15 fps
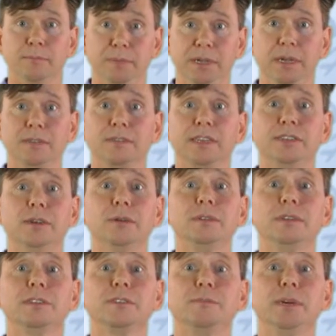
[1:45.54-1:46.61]
Because they don't
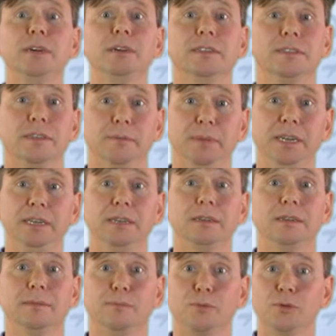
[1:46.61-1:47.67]
experience immediate
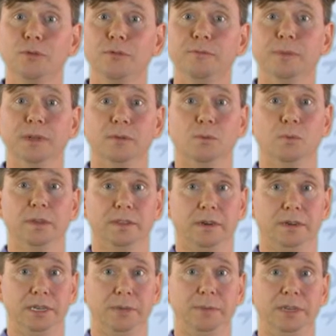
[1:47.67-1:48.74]
improvement with
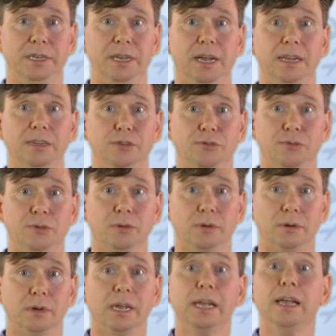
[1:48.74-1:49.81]
their DPI
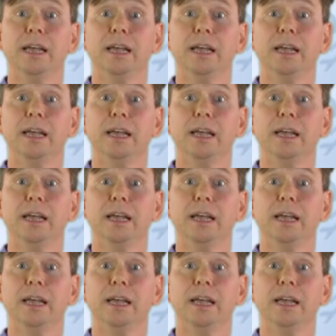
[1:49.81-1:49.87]
controller